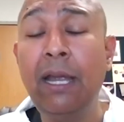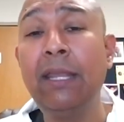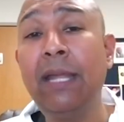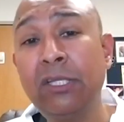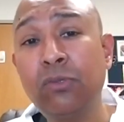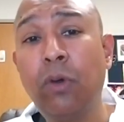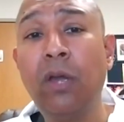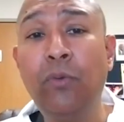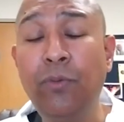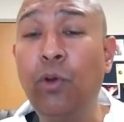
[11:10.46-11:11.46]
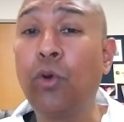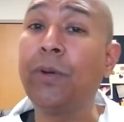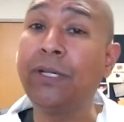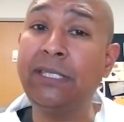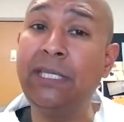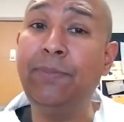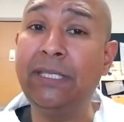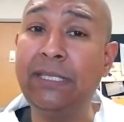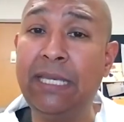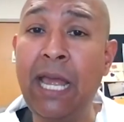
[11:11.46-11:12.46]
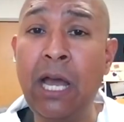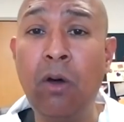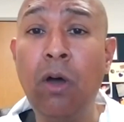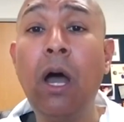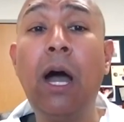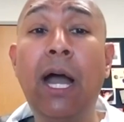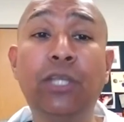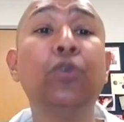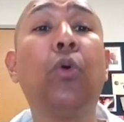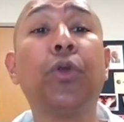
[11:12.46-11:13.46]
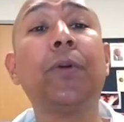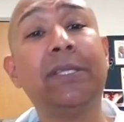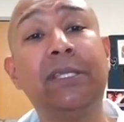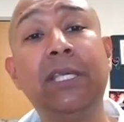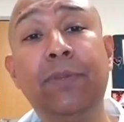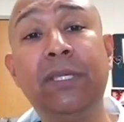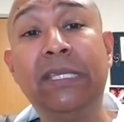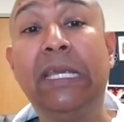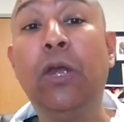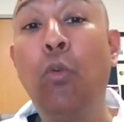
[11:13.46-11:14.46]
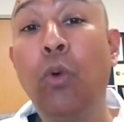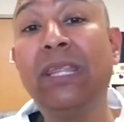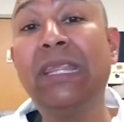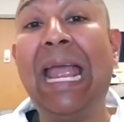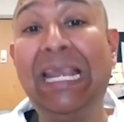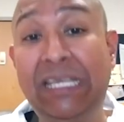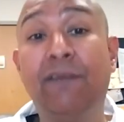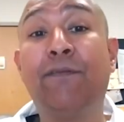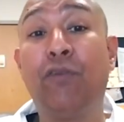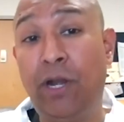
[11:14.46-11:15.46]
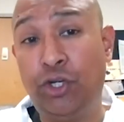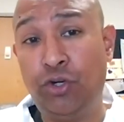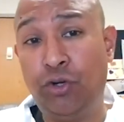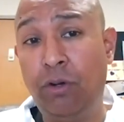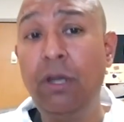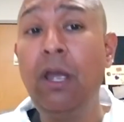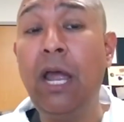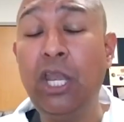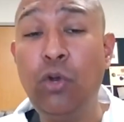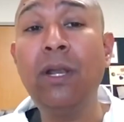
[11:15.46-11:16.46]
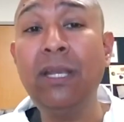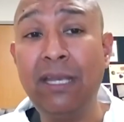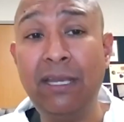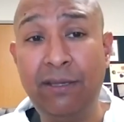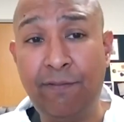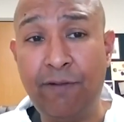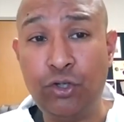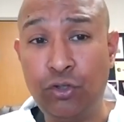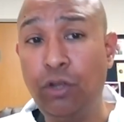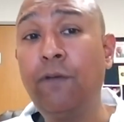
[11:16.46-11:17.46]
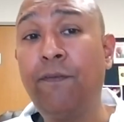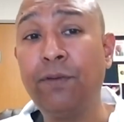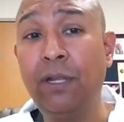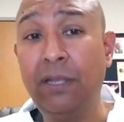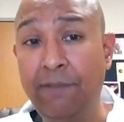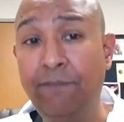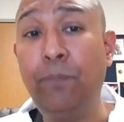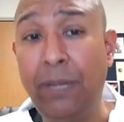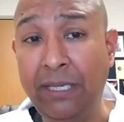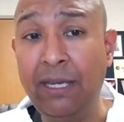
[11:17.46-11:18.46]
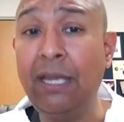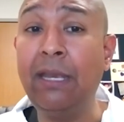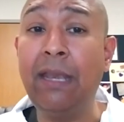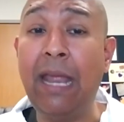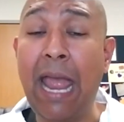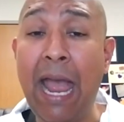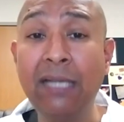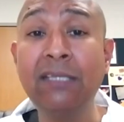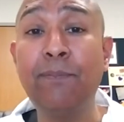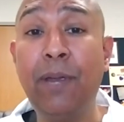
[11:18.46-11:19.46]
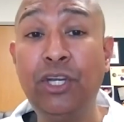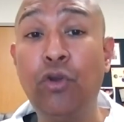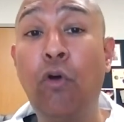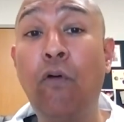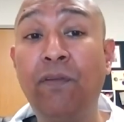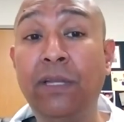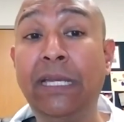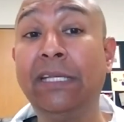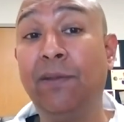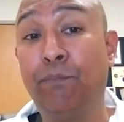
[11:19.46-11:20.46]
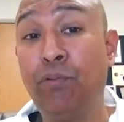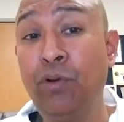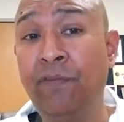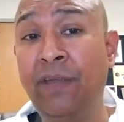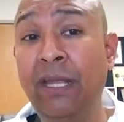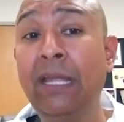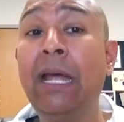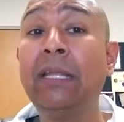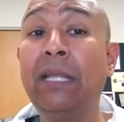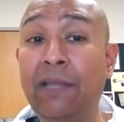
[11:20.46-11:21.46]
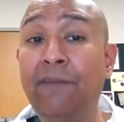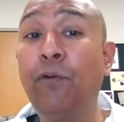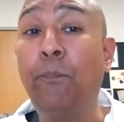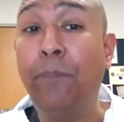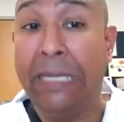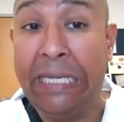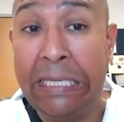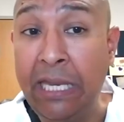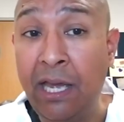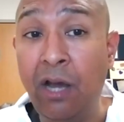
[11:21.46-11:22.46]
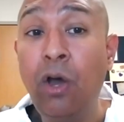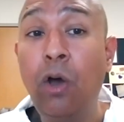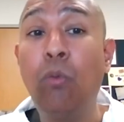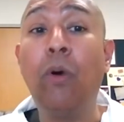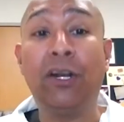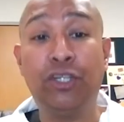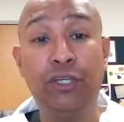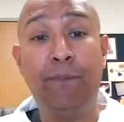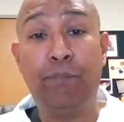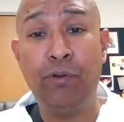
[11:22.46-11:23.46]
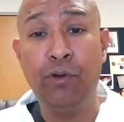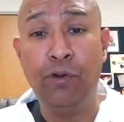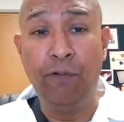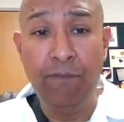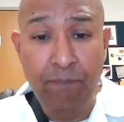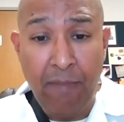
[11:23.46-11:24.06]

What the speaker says: And that's why when we order a CBC now, I do order a CBC with a differential. And you want the differential to look for the lymphopenia, and as the patient hopefully is improving, the lymphopenia will actually improve.